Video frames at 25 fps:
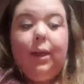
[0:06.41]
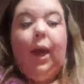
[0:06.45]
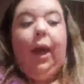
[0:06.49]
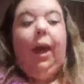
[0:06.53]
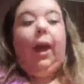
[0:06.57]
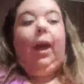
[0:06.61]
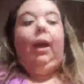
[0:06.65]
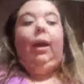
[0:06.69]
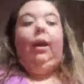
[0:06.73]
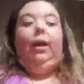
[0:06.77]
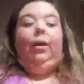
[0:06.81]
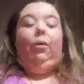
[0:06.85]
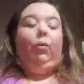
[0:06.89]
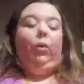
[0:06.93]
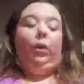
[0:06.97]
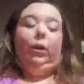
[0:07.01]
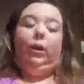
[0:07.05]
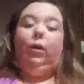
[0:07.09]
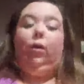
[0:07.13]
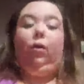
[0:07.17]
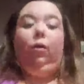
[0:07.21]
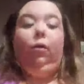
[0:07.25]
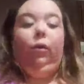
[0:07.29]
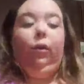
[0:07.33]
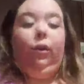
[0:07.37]
I went
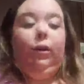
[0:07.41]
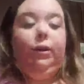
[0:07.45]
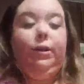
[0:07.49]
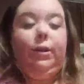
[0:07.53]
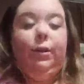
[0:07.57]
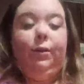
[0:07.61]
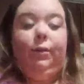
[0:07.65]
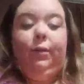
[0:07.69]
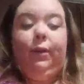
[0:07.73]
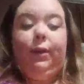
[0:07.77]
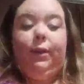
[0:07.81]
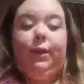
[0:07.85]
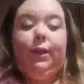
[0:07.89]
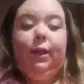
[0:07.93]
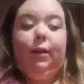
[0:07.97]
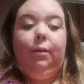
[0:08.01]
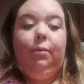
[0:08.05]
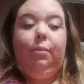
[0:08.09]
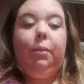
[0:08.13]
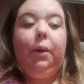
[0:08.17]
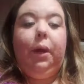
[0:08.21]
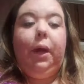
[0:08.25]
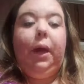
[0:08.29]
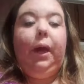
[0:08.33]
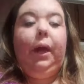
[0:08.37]
over to visit
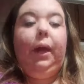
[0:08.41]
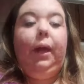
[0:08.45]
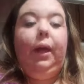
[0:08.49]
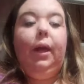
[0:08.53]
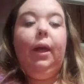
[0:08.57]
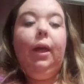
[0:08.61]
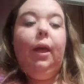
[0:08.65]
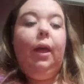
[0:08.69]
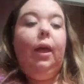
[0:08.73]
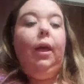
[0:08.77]
my